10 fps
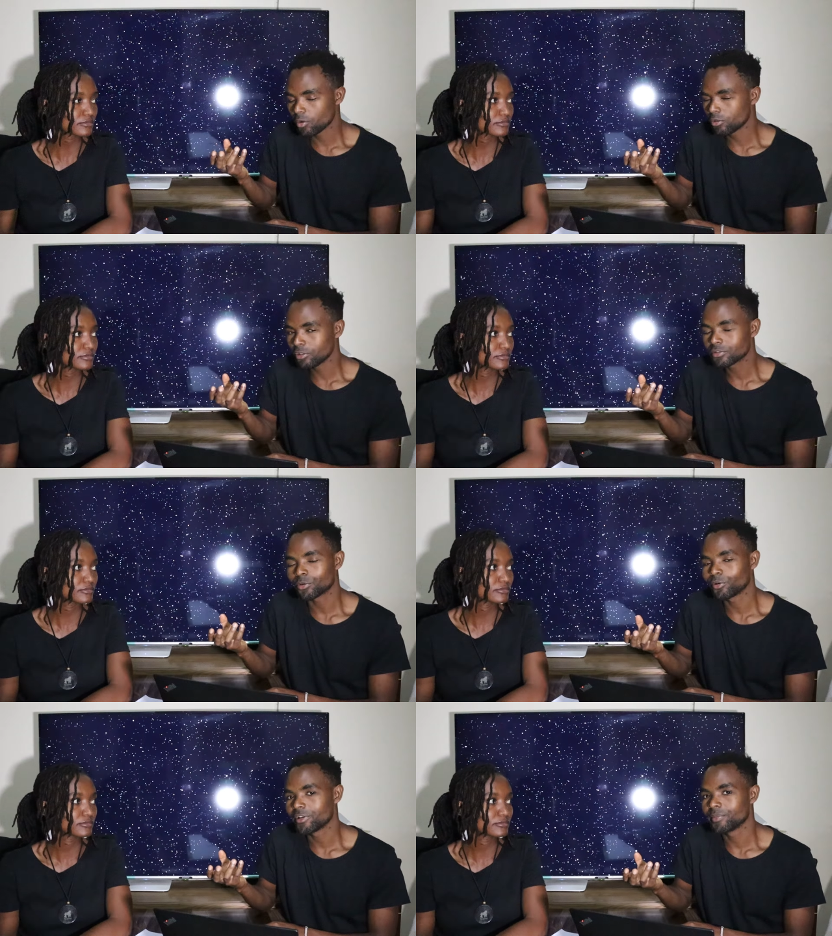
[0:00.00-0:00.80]
Speaker 1: I will not
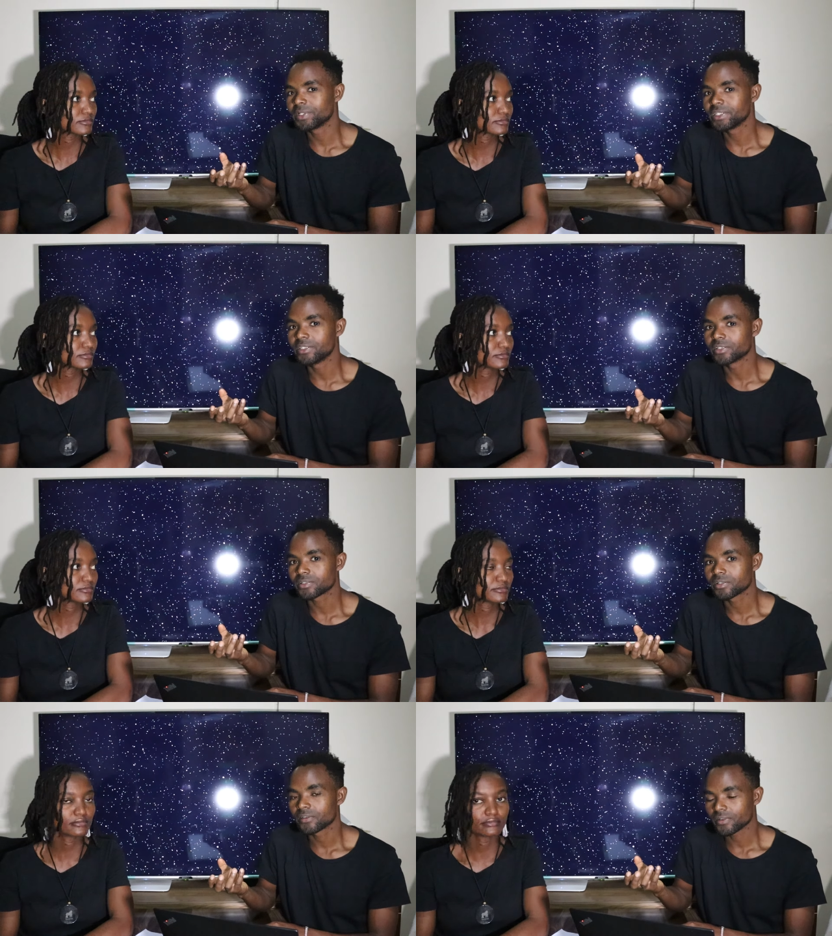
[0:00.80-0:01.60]
call them
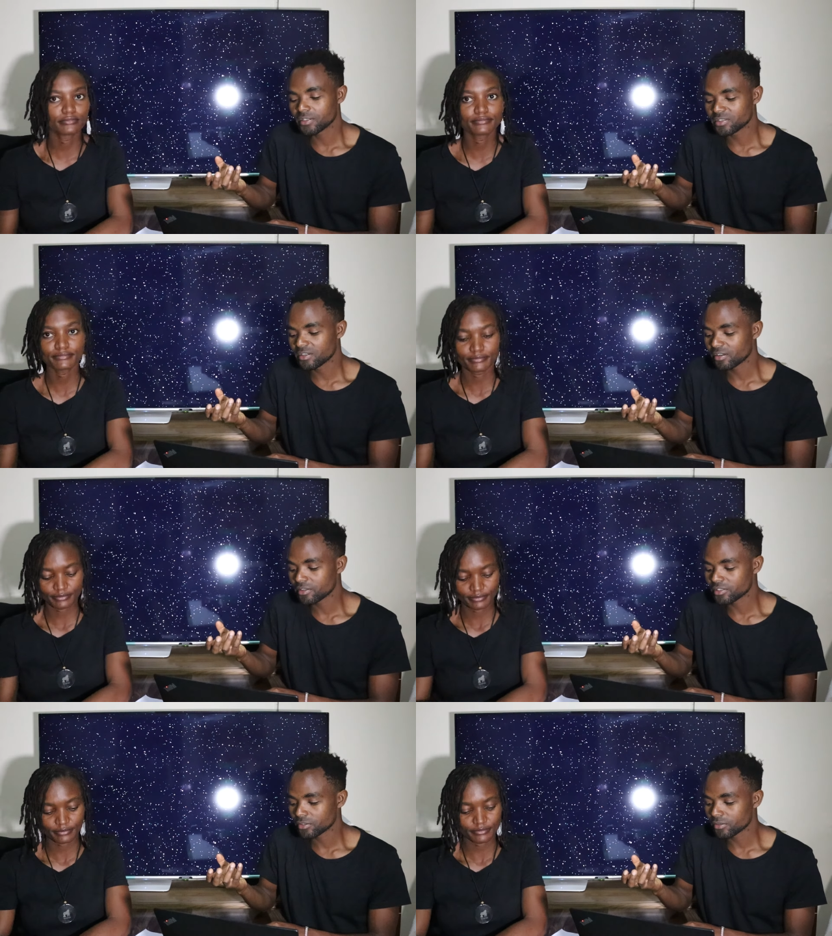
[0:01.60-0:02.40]
leaders, mm. that
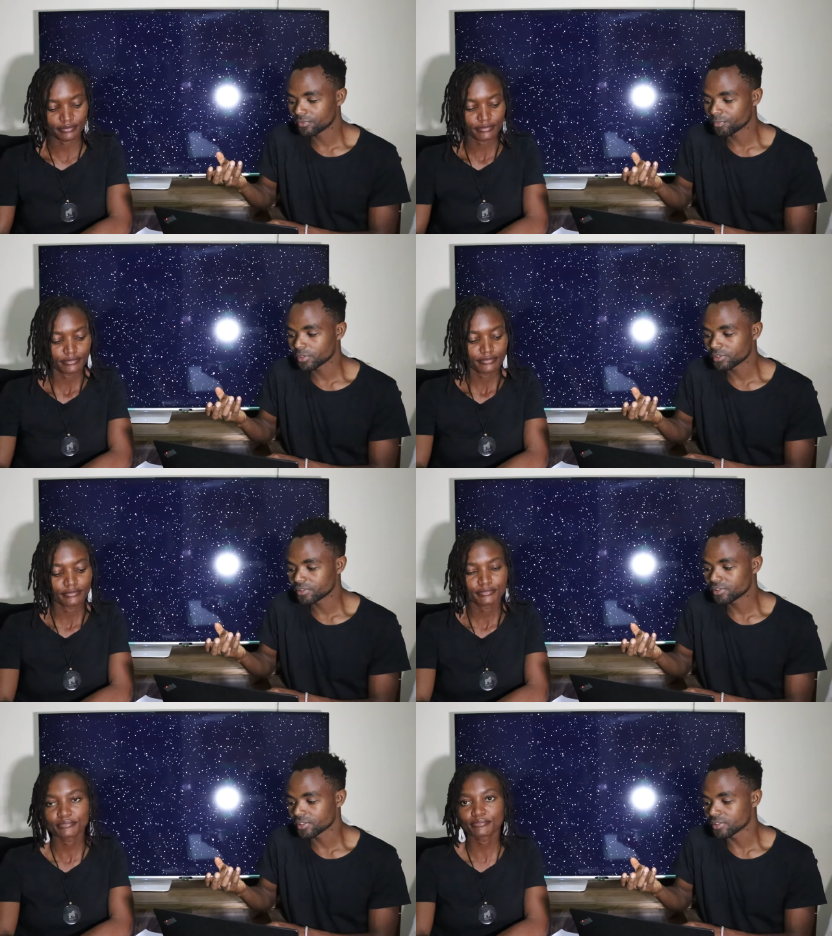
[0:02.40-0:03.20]
generation of
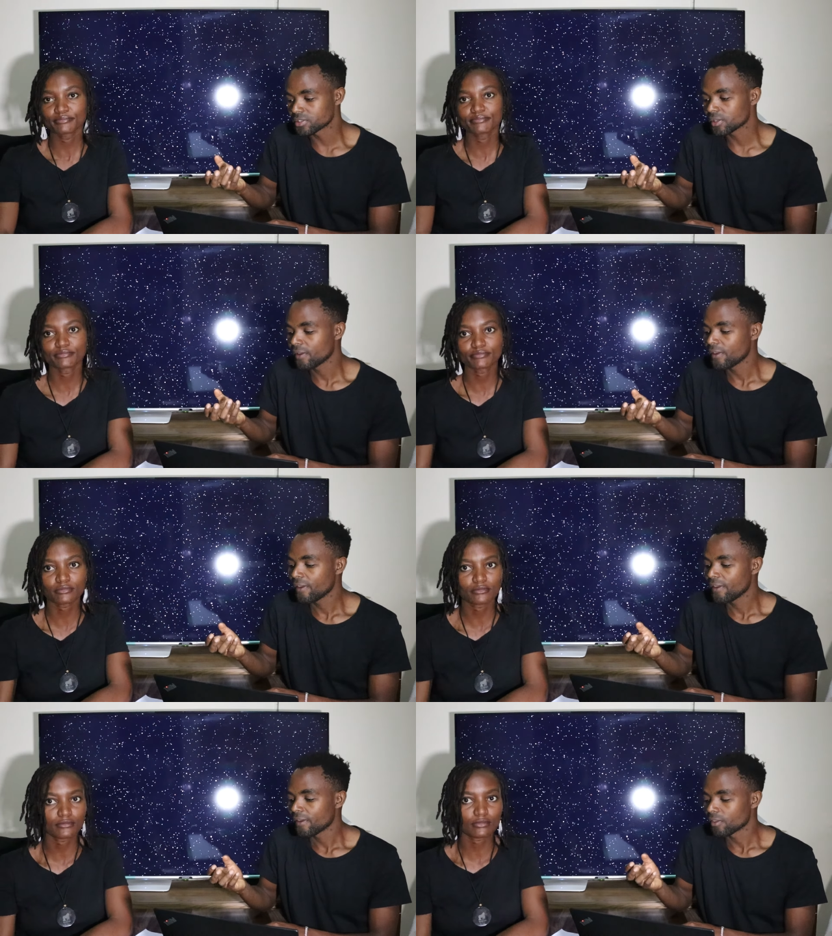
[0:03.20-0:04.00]
politicians. Mm
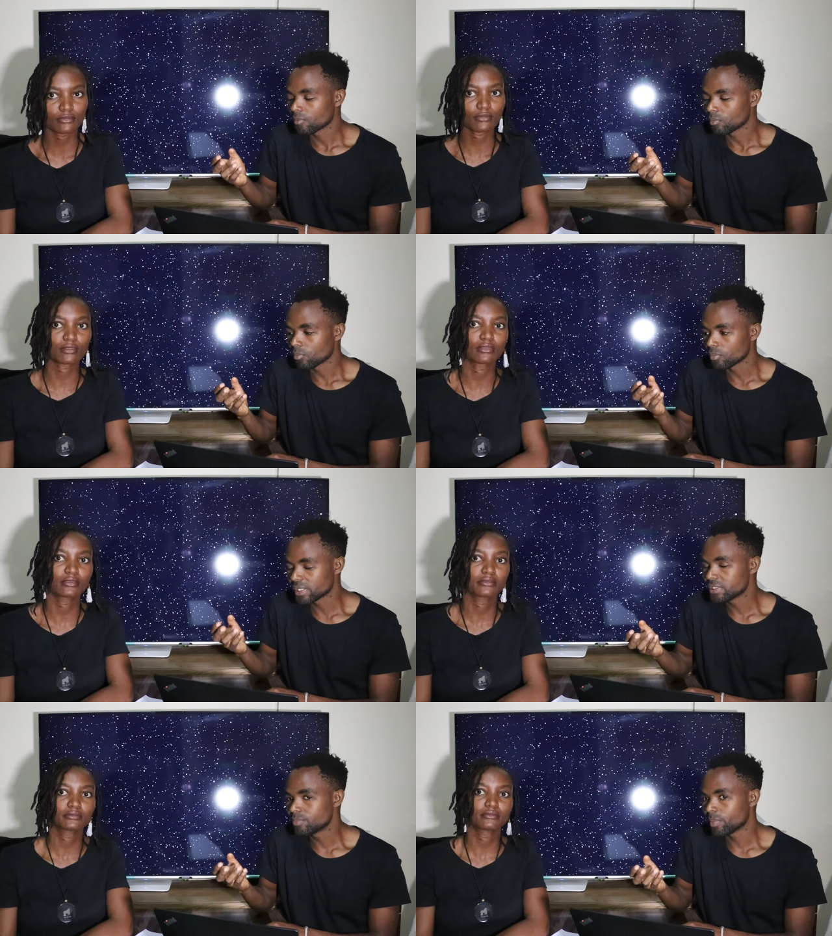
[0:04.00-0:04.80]

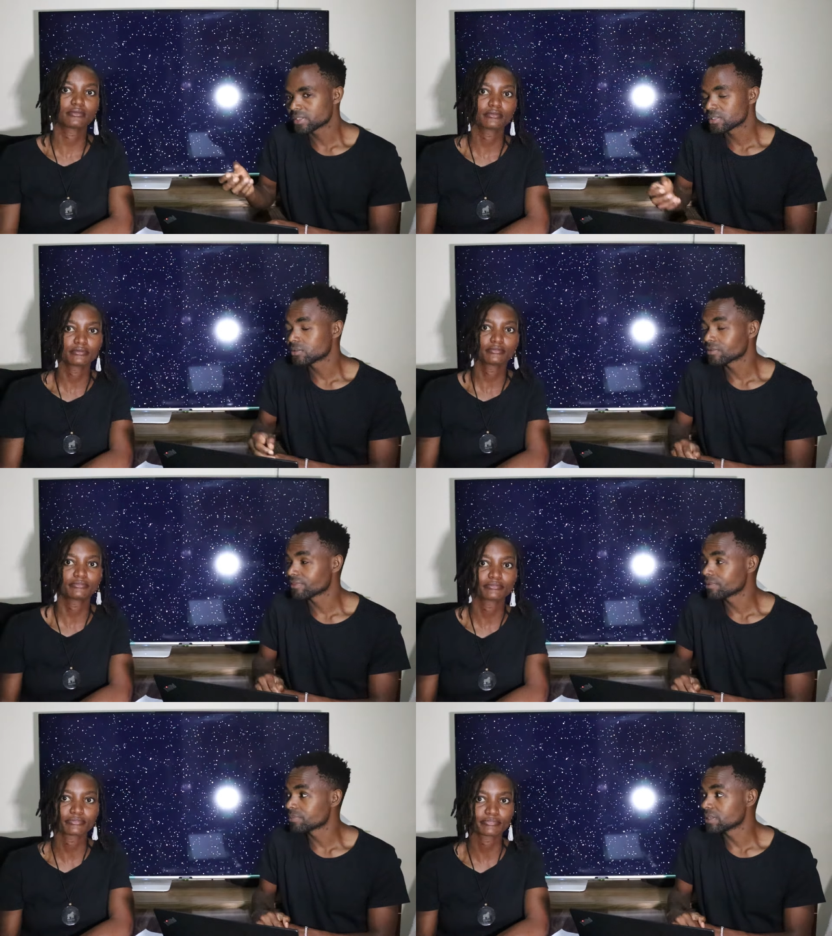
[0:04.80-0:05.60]
Ninety percent
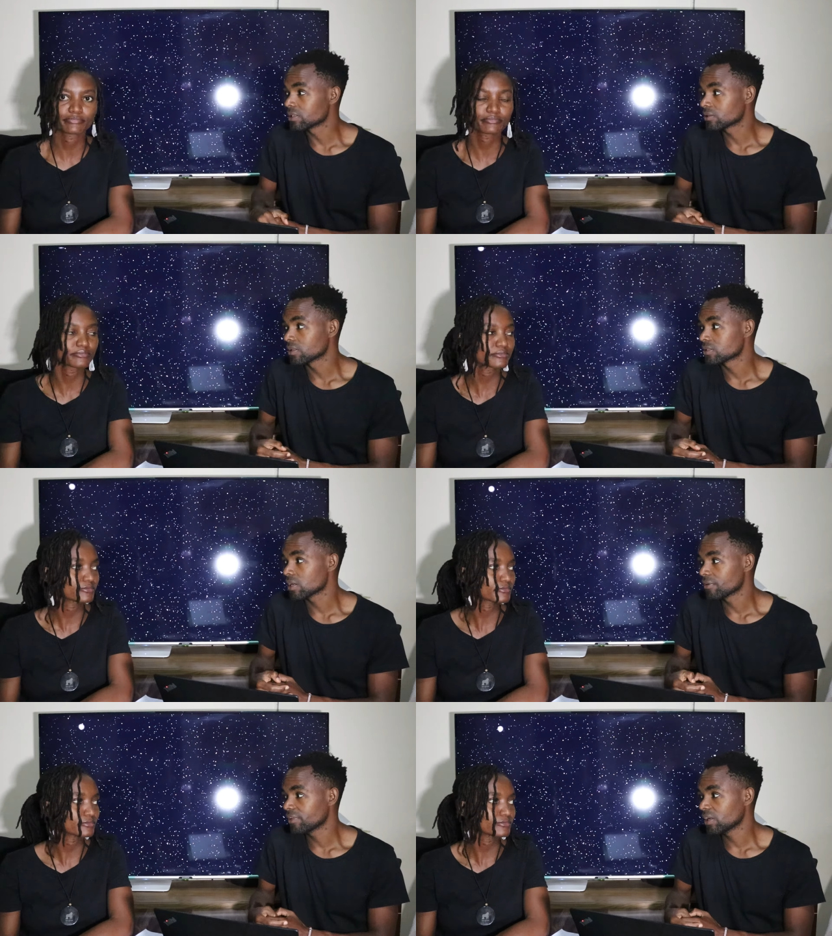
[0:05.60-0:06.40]
of them think that
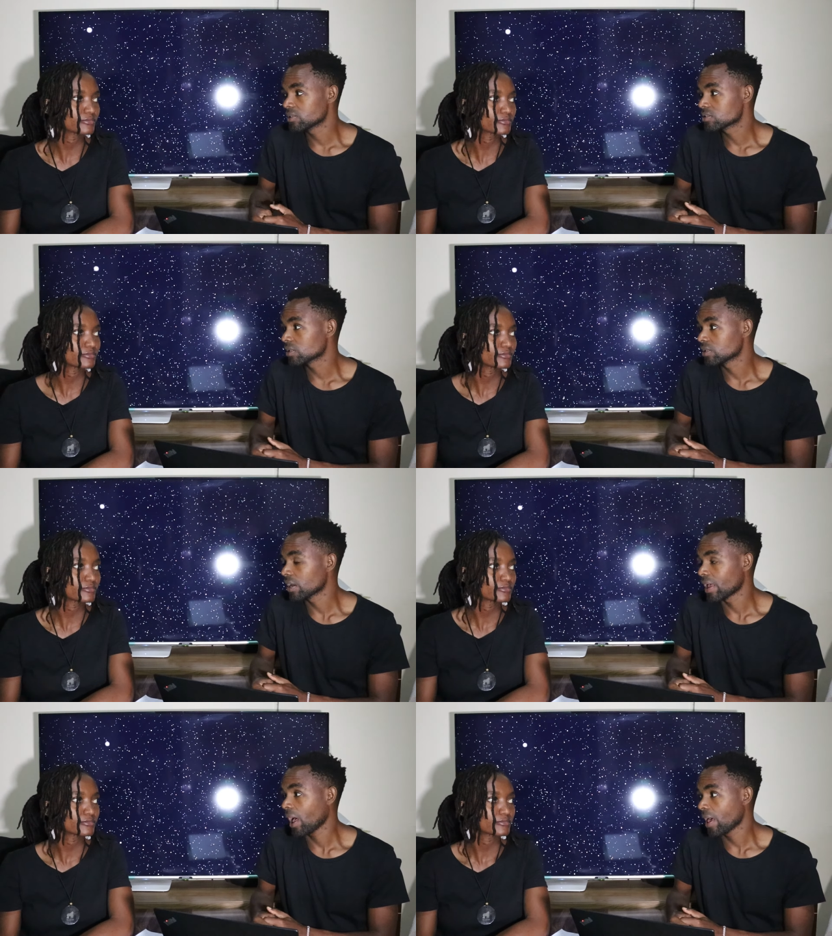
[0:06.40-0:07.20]
Africans
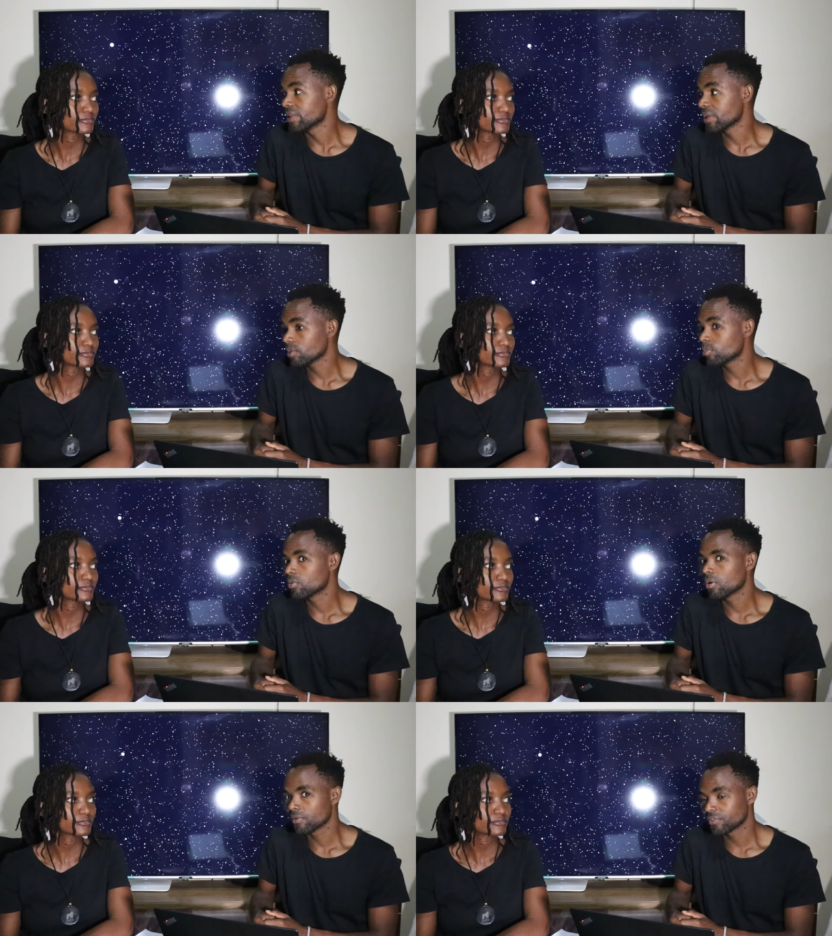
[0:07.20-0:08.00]
are
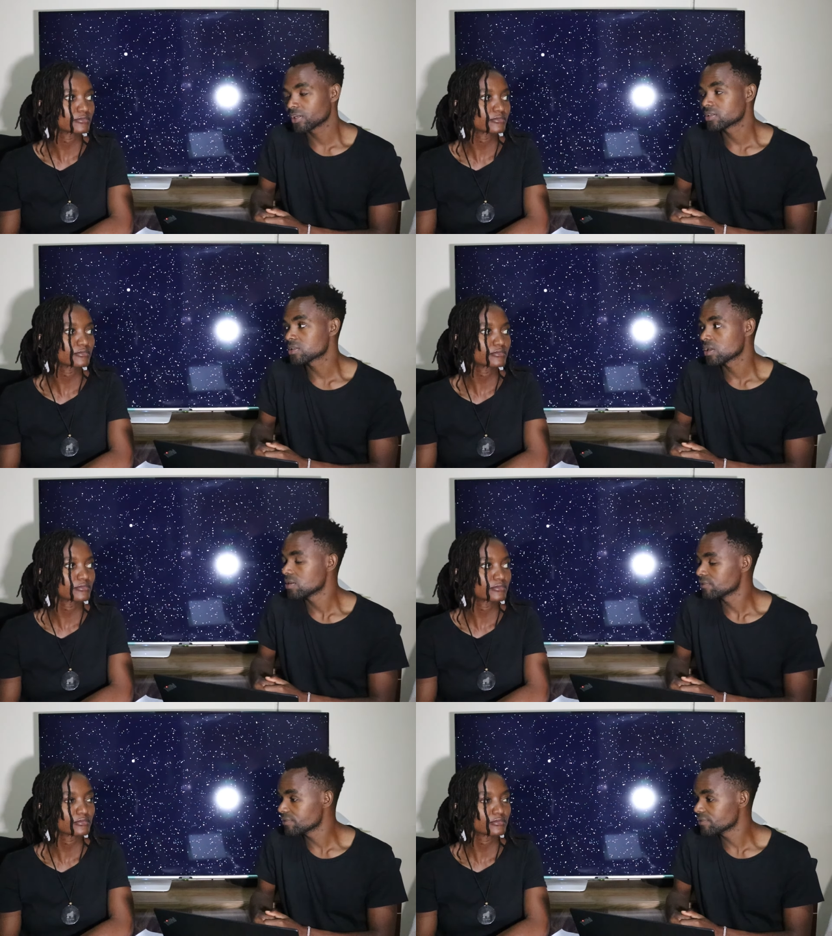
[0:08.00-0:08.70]
unable, Africans are